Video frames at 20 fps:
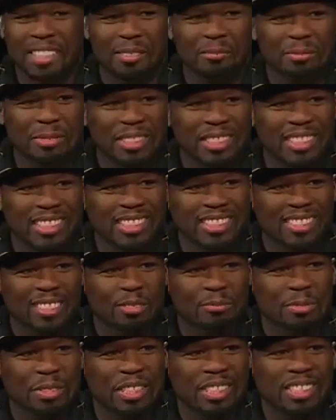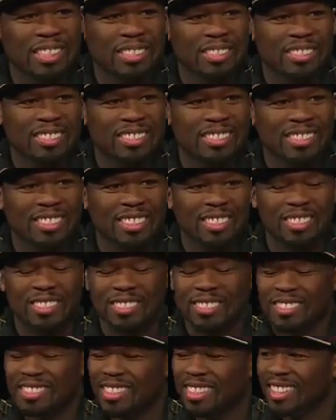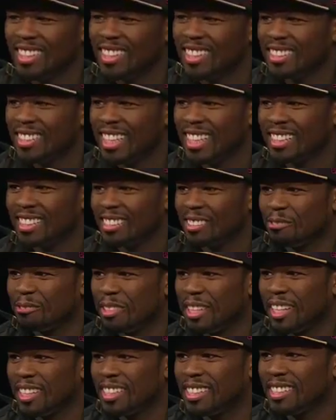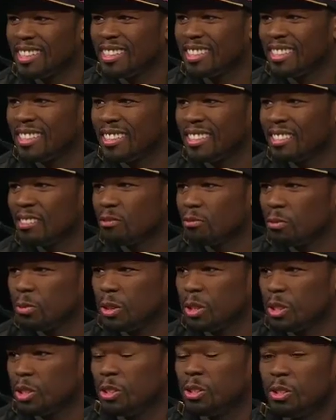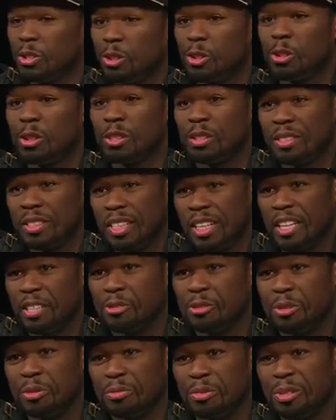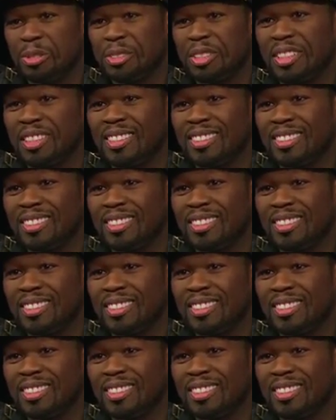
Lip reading: company, and so many, you know, talented fighters, and with new Adrian Broner.